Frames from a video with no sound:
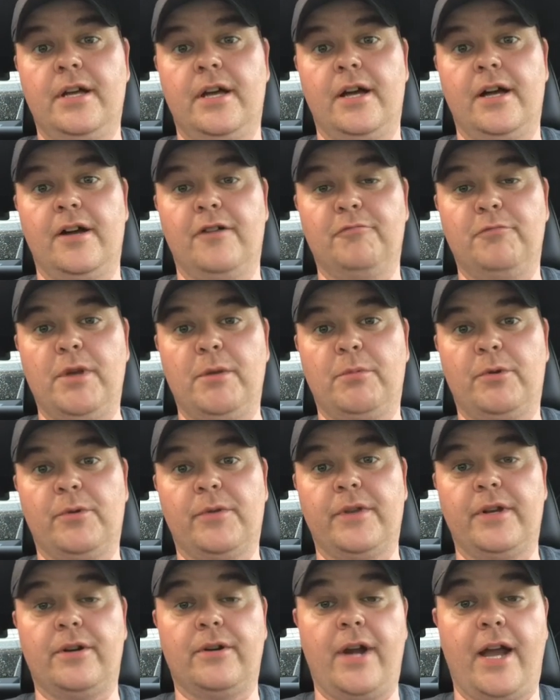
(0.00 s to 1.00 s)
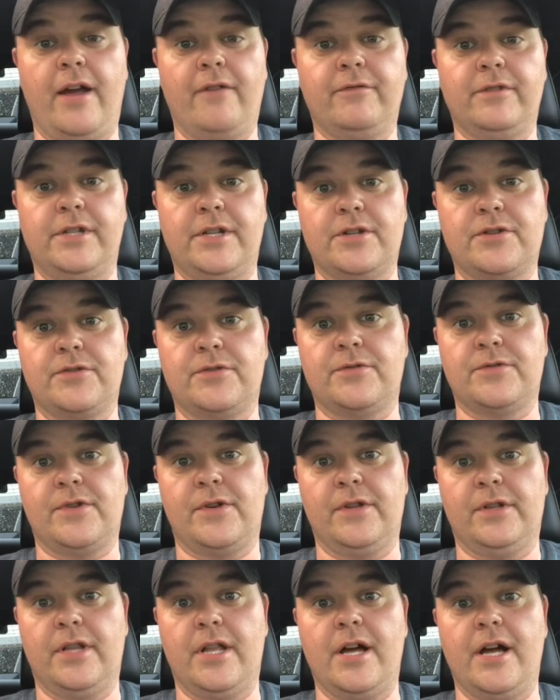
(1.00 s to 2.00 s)
of people that are having the issues
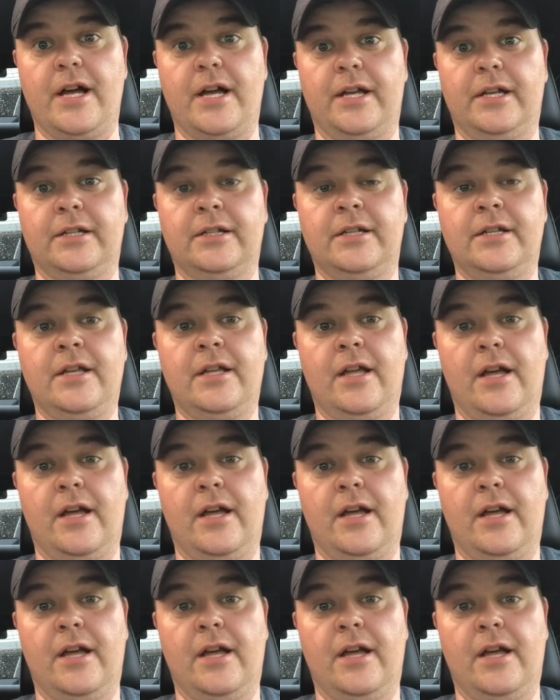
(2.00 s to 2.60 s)
online.